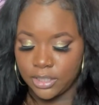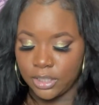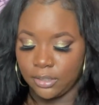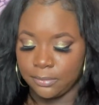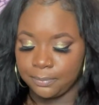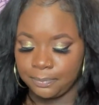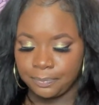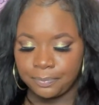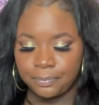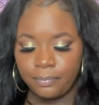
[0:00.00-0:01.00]
So
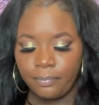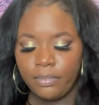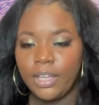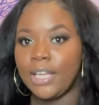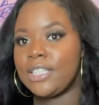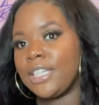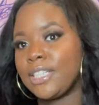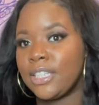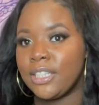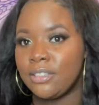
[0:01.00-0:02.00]

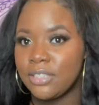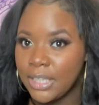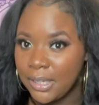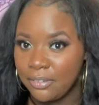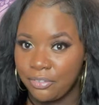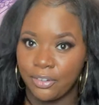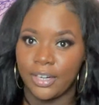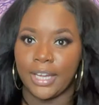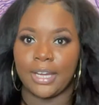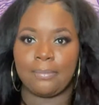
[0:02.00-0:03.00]
just a little tip for
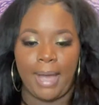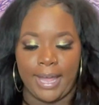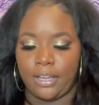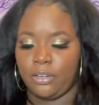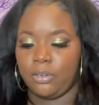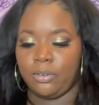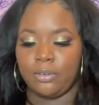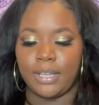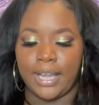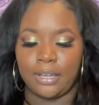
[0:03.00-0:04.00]
anybody
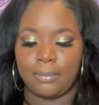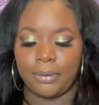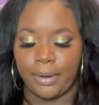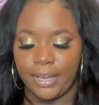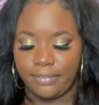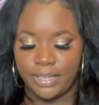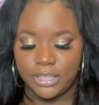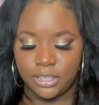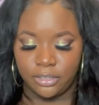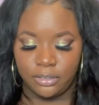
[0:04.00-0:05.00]
who that could be
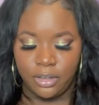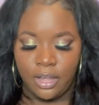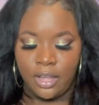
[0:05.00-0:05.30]
relevant to.